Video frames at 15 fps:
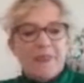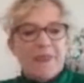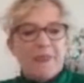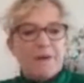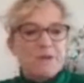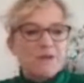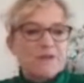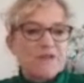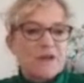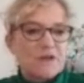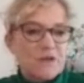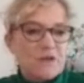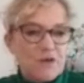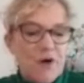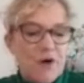that was
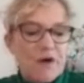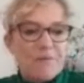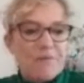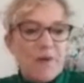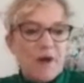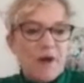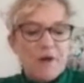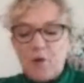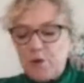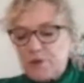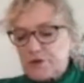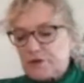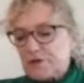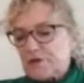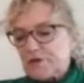started by
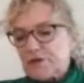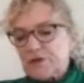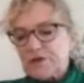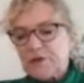Oil Search.